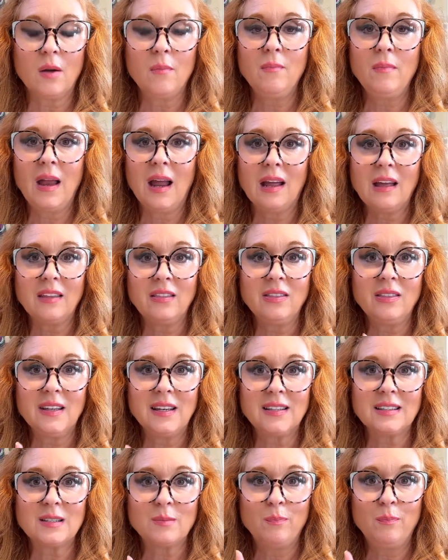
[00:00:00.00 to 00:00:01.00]
make
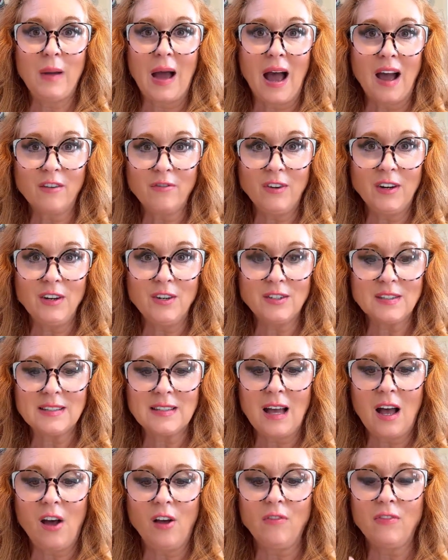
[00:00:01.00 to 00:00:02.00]
this bag for
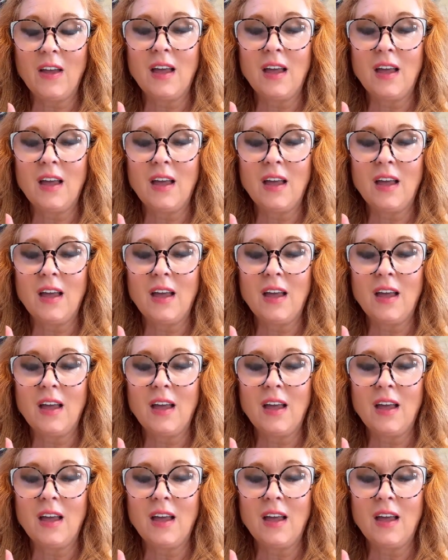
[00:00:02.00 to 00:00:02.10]
yourself,